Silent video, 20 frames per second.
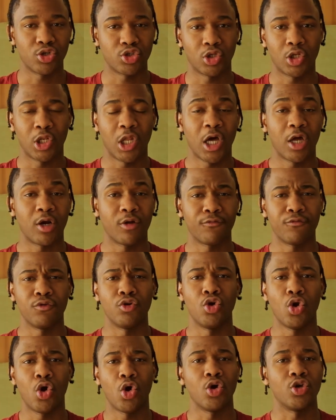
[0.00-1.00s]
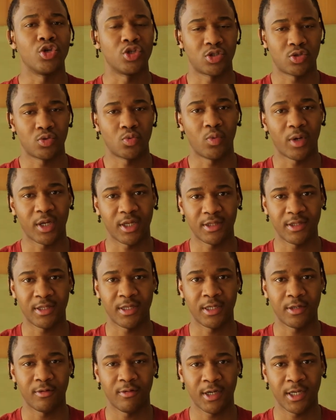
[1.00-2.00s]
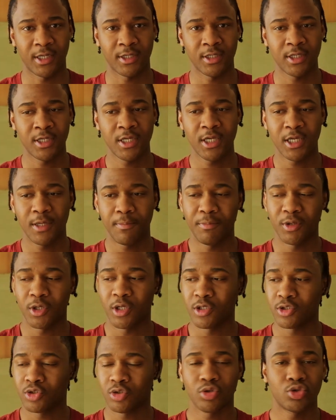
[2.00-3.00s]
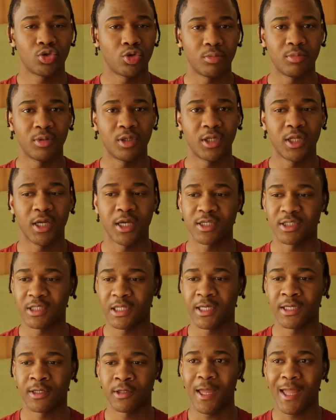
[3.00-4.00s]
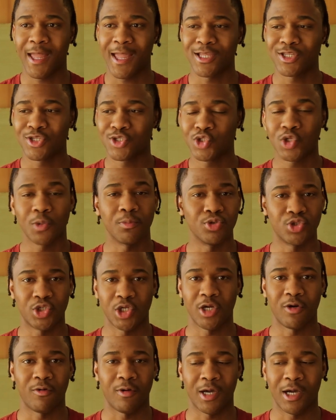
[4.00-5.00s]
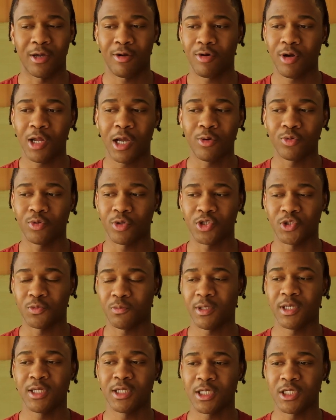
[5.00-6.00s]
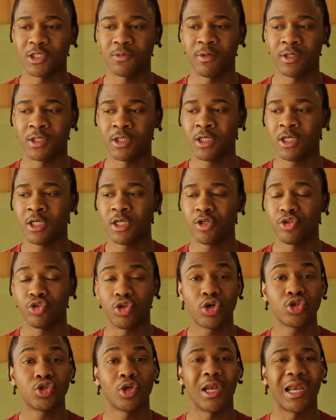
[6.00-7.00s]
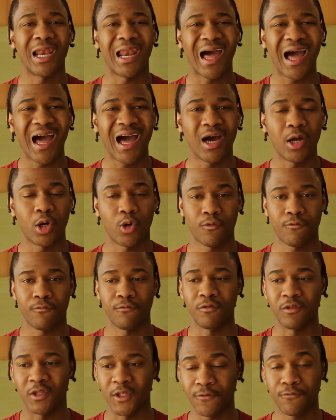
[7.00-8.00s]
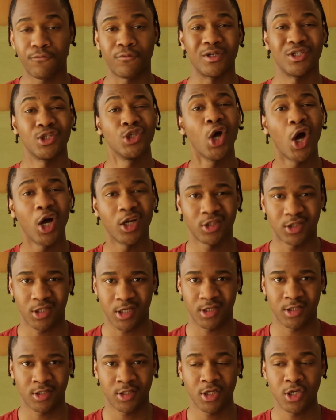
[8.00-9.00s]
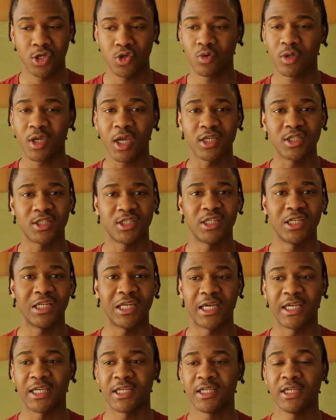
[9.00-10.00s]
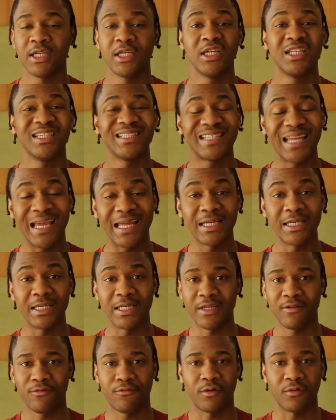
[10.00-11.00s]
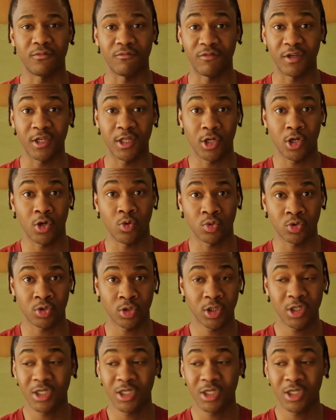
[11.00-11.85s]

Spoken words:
a lot of noise right there, right? Because social media is like a subgenre. I don't know how to explain this, but there's a lot of different context. You can see like 10 different videos